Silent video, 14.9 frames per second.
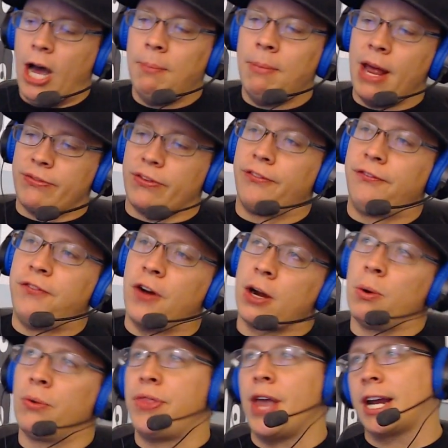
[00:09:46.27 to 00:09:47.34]
I'm never
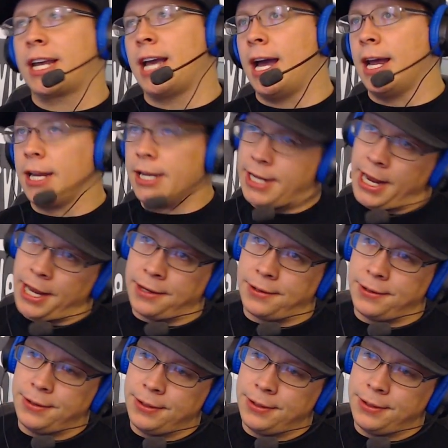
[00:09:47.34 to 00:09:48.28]
fucking with that guy again.